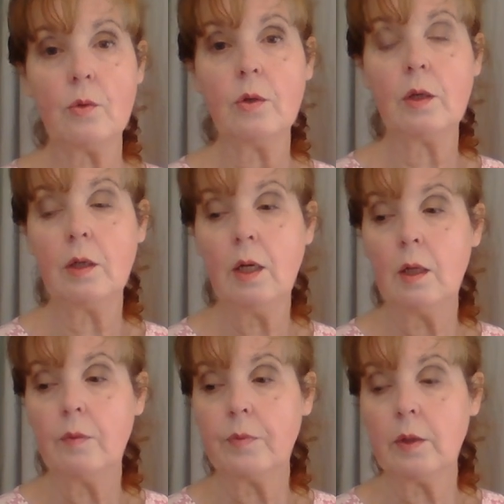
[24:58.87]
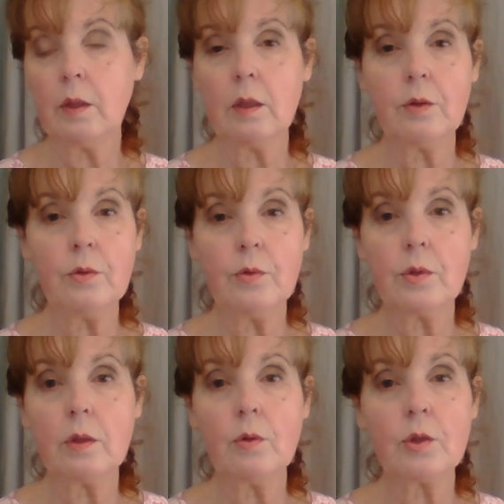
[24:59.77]
or uh,
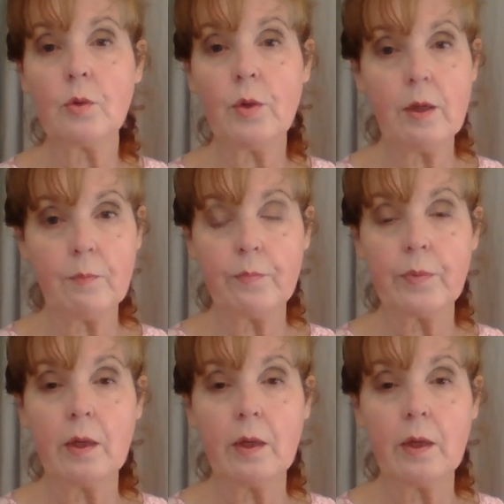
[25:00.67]
use the, or sweep.